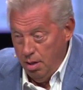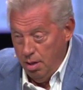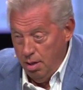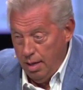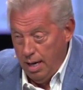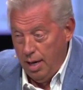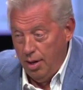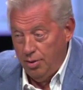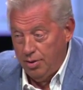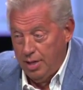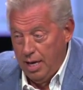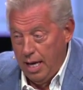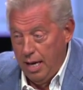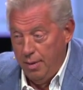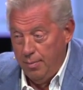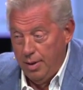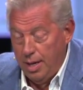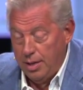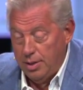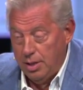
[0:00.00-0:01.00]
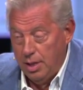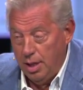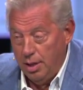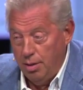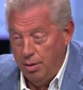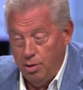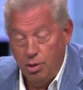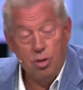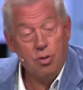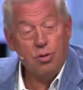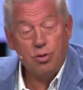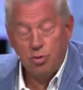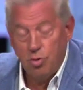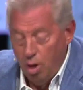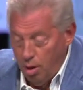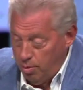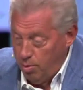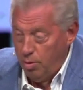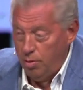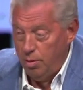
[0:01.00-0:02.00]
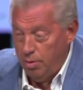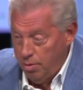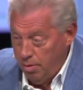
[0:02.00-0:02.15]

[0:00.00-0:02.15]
And I looked at him, and I said, you're in trouble.